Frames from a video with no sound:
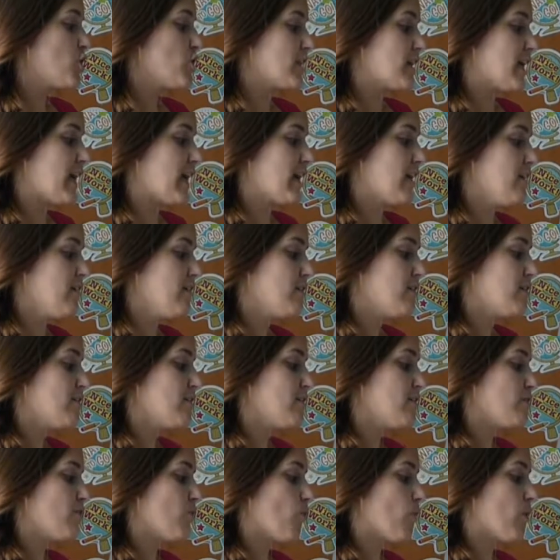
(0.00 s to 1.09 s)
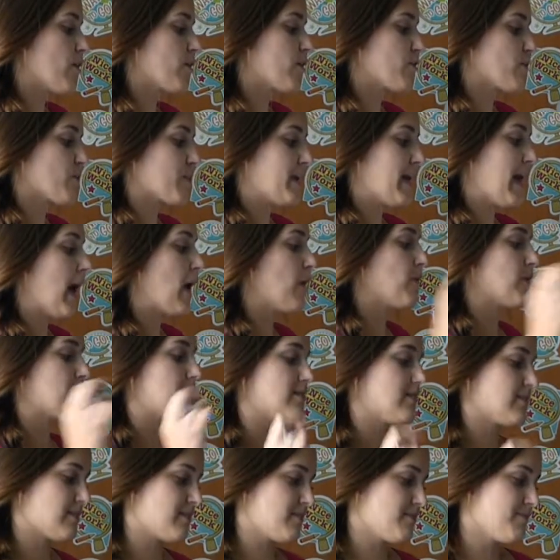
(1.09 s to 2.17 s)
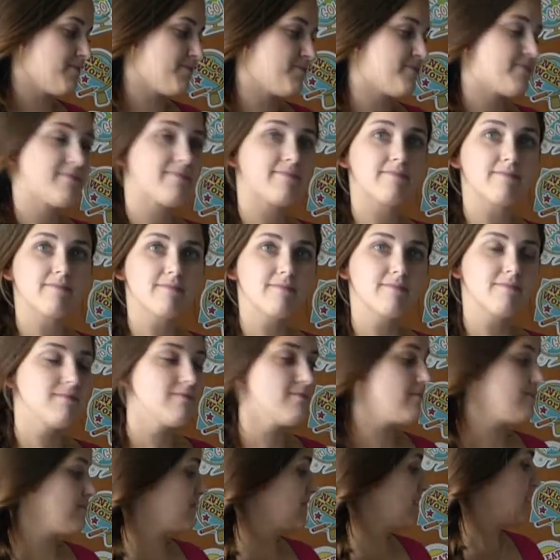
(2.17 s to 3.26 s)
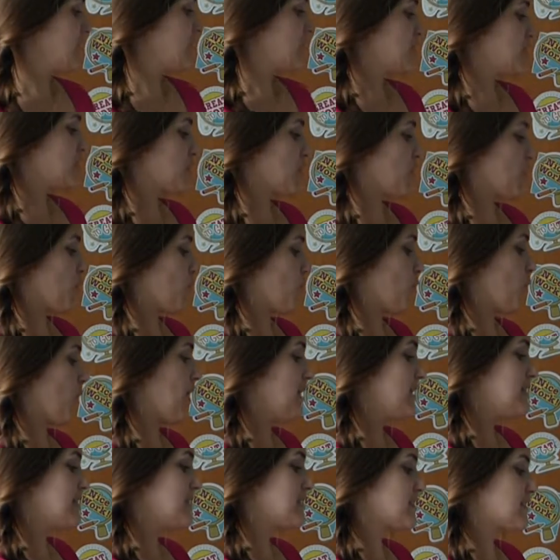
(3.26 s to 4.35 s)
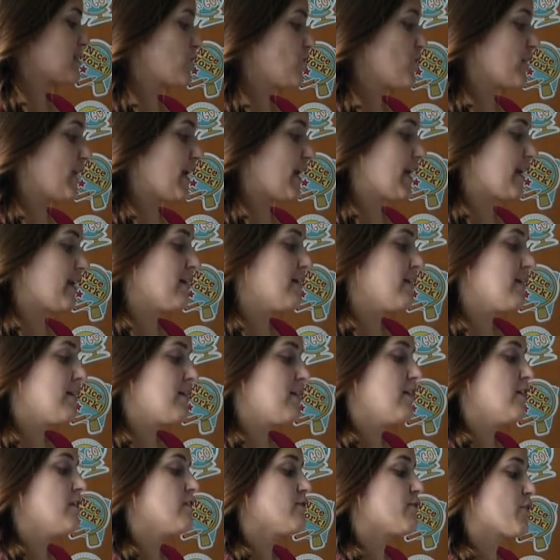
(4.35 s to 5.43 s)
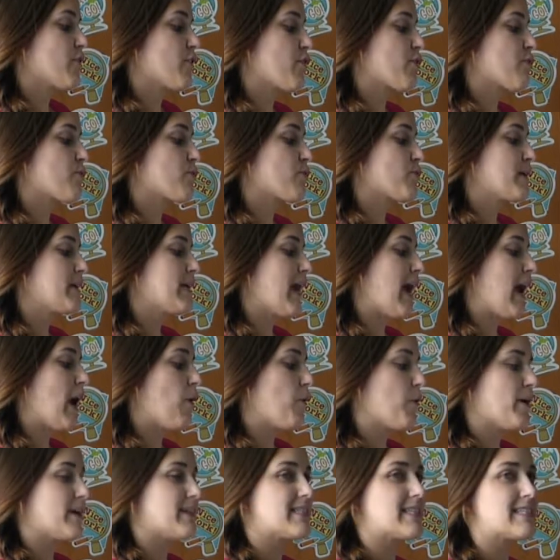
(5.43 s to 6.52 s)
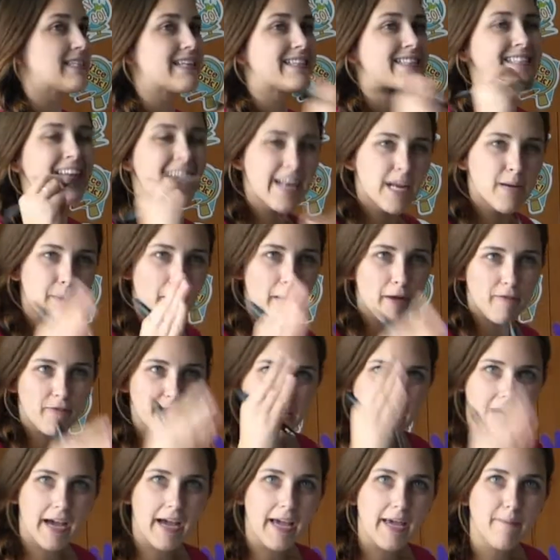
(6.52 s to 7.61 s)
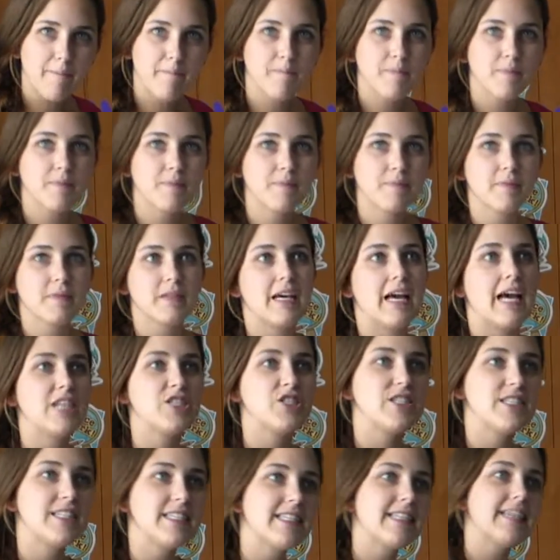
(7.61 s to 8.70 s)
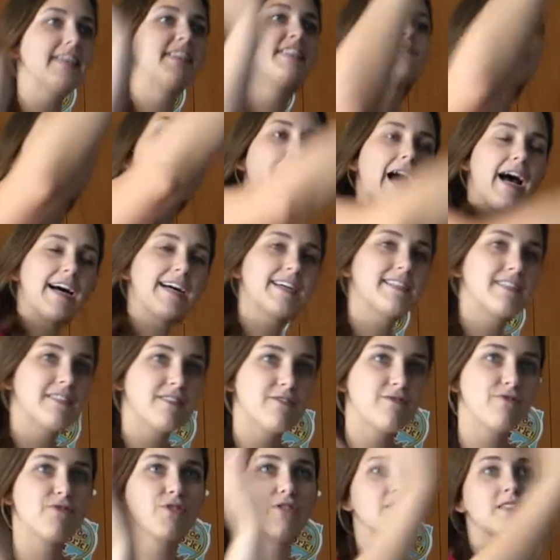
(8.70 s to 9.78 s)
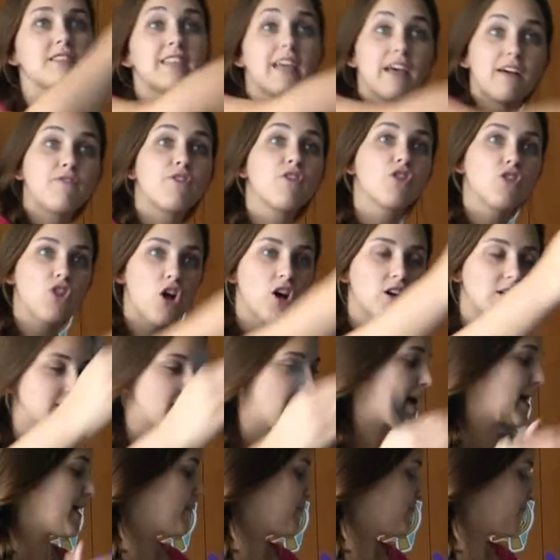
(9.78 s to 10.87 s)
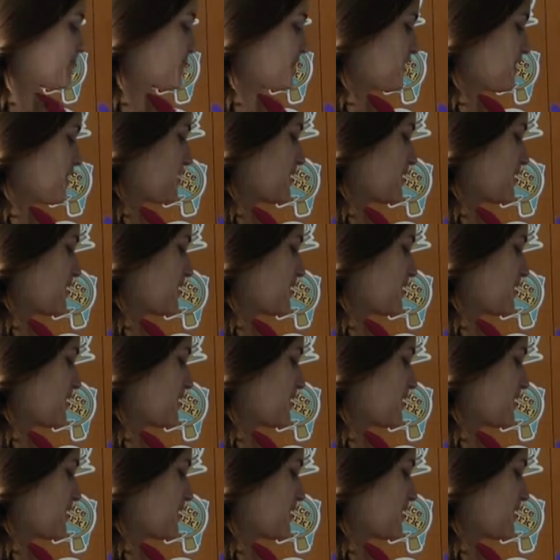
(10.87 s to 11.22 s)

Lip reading: cooking for 3 hours. So was cooking for 3 hours is a set amount of time, and she did it in the past for a long time.